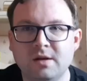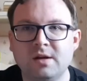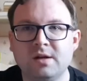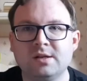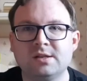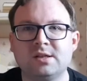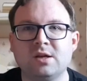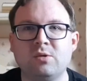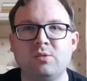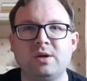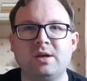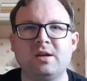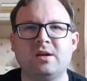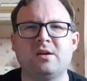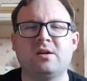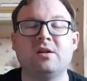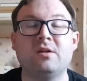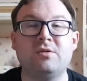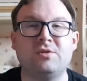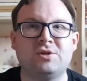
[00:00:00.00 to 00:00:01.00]
So in
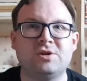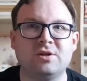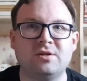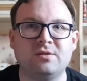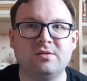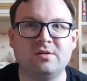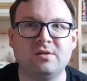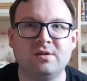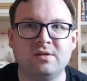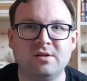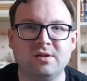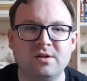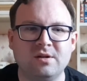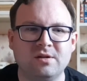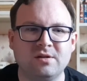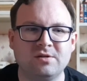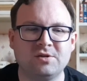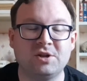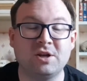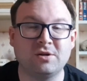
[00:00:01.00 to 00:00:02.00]
conclusion,
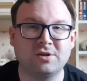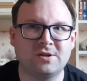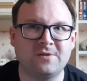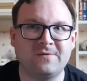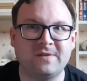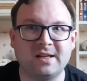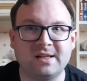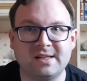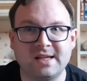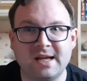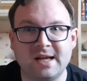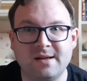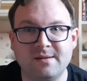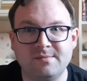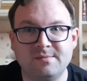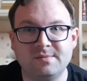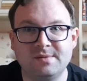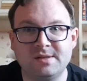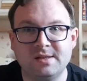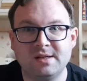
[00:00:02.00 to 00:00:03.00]
Shelter for the
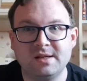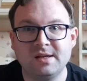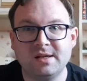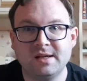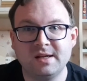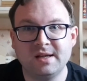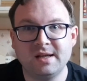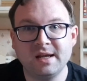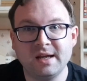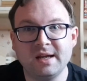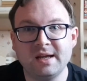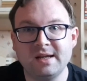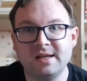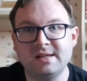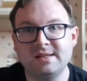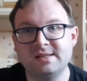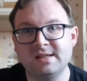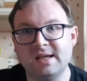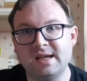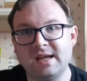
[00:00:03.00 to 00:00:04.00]
Damned
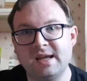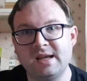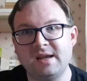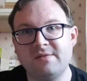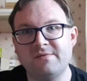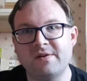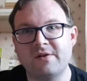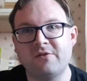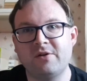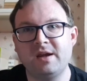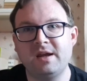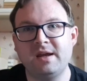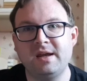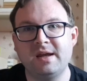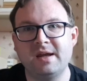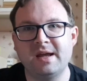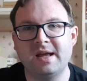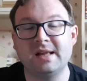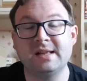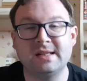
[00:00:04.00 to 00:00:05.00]
is a
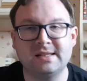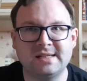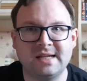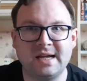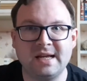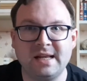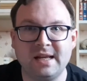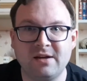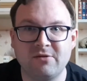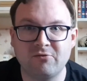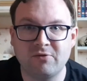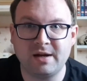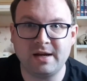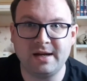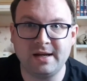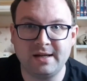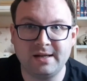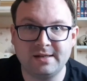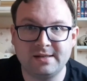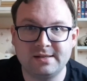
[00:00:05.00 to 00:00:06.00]
very entertaining
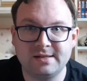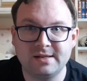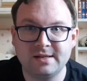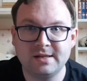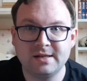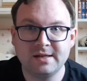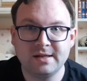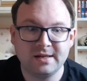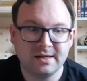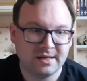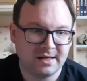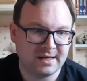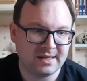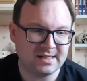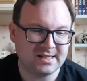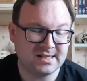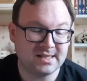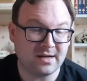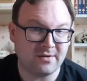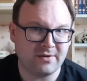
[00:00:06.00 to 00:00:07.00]
read.
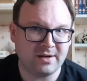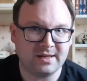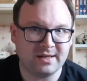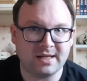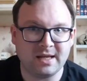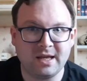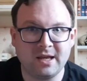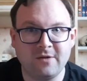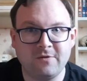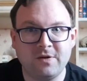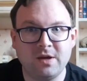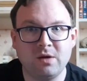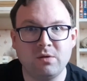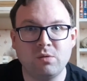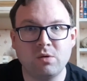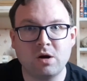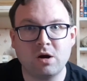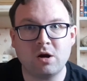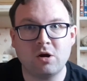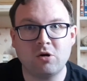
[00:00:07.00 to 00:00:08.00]
It's something that if
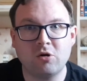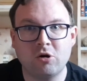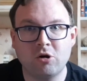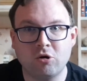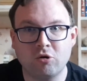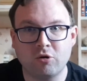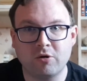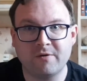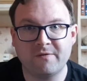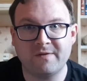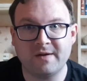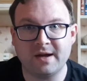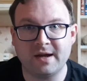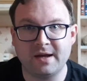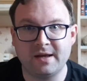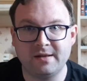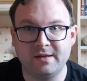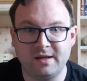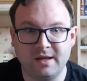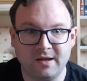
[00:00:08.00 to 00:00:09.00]
you are a horror
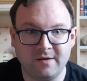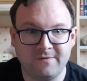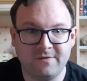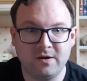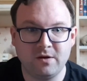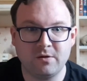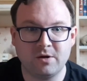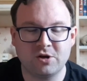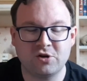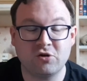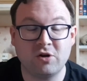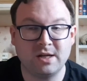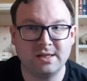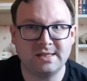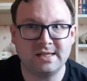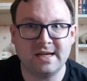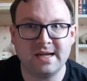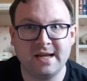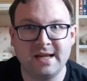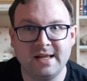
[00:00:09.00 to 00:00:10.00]
fan, if you are trying
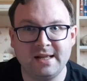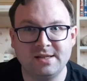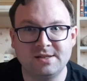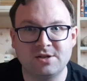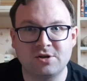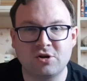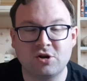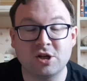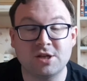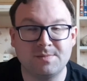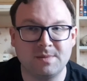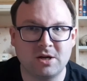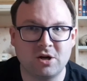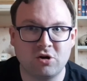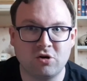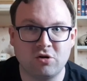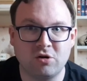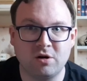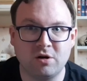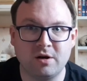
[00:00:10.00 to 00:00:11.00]
to get into cosmic
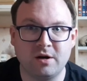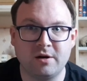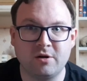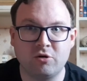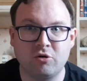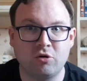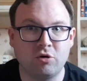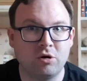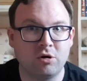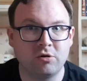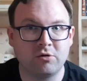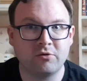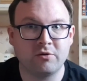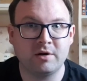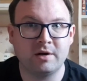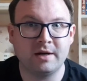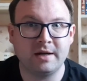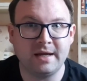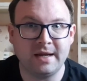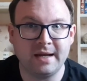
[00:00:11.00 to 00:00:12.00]
horror or
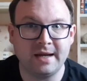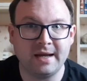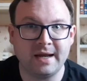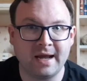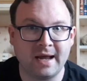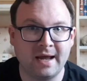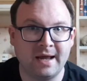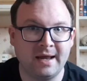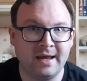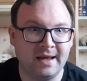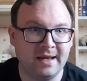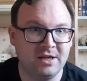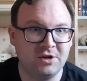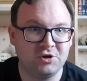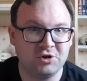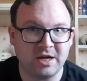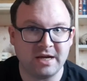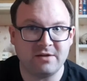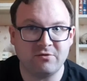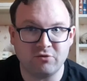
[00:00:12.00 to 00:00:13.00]
horror in
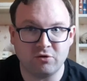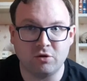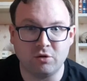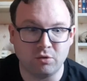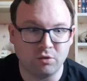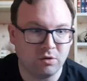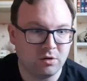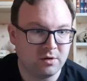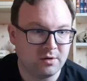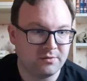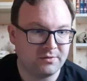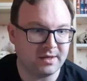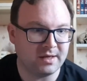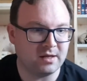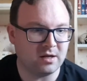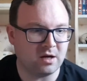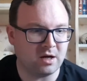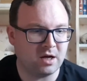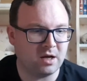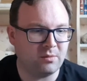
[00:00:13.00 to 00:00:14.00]
general,
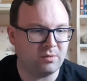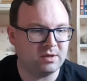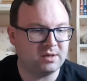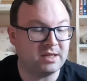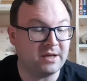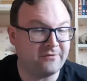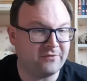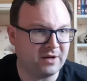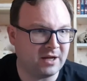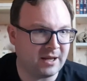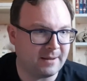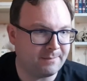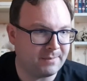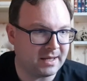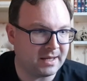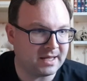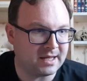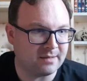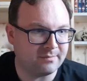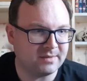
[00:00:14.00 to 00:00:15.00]
then I would definitely
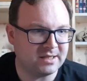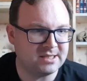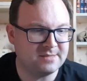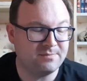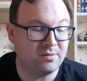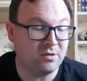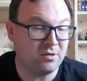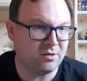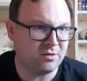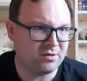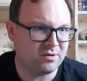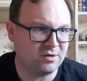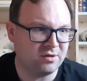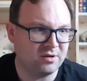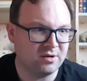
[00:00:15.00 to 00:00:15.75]
pick up this book,